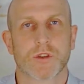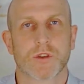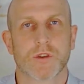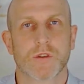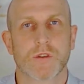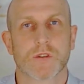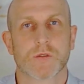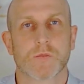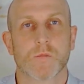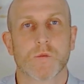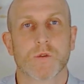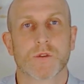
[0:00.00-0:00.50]

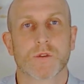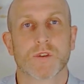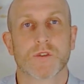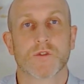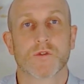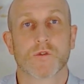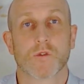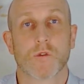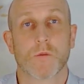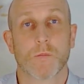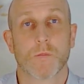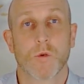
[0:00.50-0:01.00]
choose more to
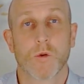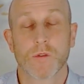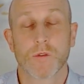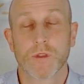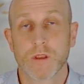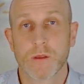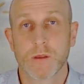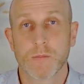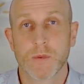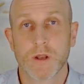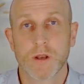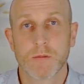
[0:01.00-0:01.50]
draw more
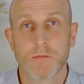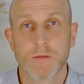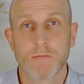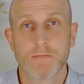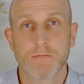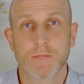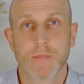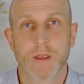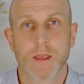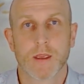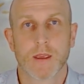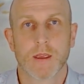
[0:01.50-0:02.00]
than the minimum,
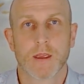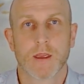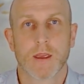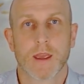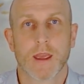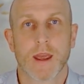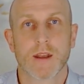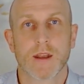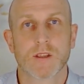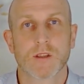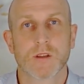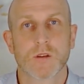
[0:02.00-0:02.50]

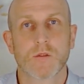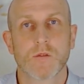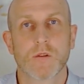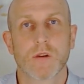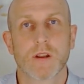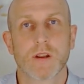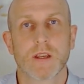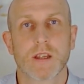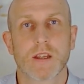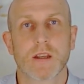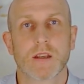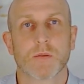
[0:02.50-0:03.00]
and it's a good
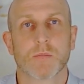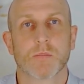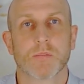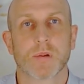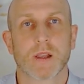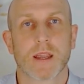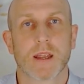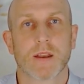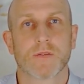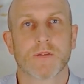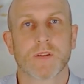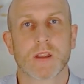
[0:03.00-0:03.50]
idea to
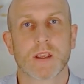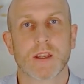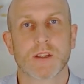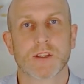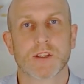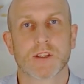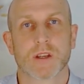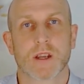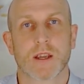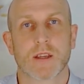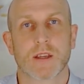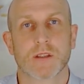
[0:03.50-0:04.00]
plan for these
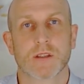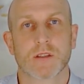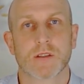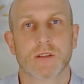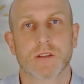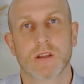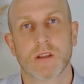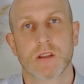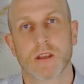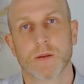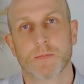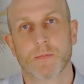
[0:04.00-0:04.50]
changes
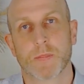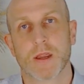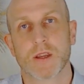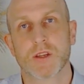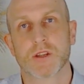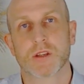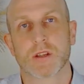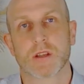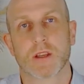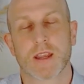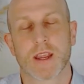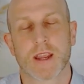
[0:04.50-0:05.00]
to your
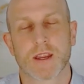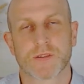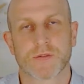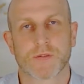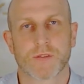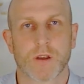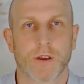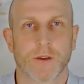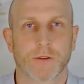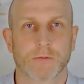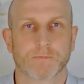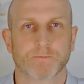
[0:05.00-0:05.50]
pension cash
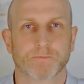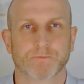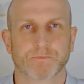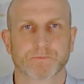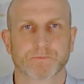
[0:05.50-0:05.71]
flow.